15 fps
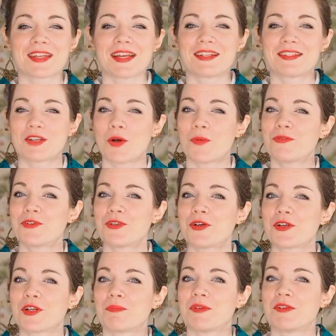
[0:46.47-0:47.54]
it's hopefully
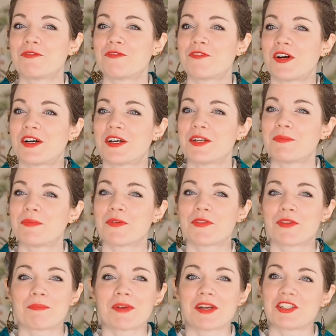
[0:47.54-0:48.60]
gonna be fine with
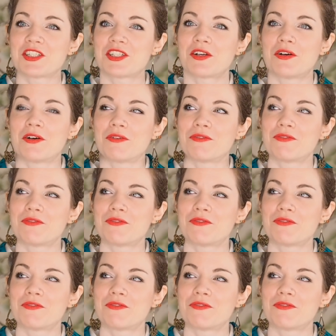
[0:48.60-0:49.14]
the magic of